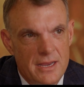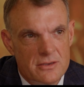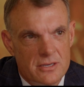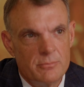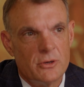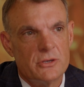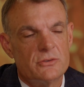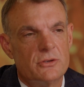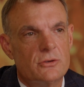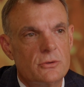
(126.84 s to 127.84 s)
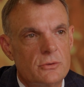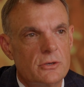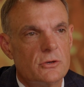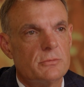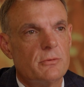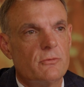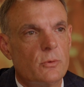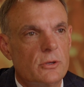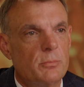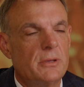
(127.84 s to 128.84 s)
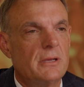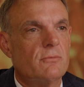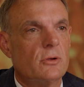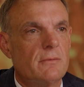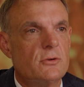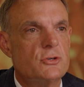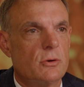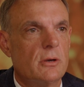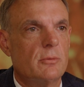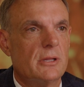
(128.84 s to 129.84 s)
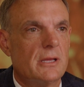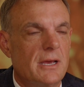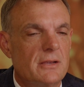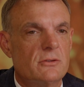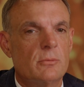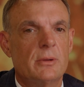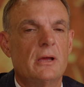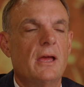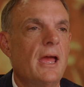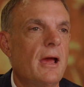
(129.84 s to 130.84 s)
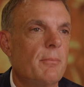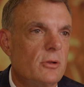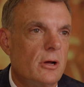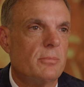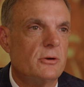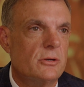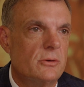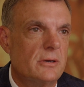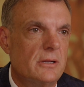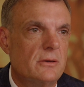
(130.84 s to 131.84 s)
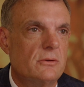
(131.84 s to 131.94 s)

18 months to 2 years before you'll be in front of a jury with a case. There'll be ample opportunity